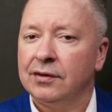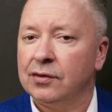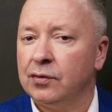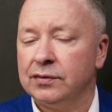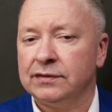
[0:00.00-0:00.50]
the
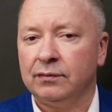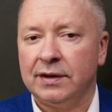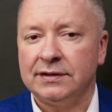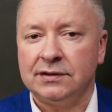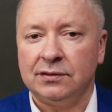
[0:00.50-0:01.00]
course of
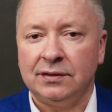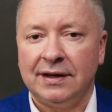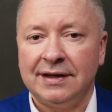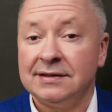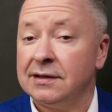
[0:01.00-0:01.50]
one to two
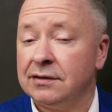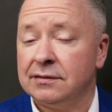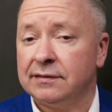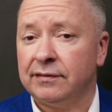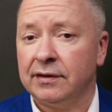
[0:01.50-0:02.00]
years
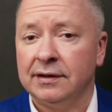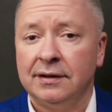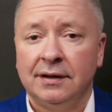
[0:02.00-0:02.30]
interest free.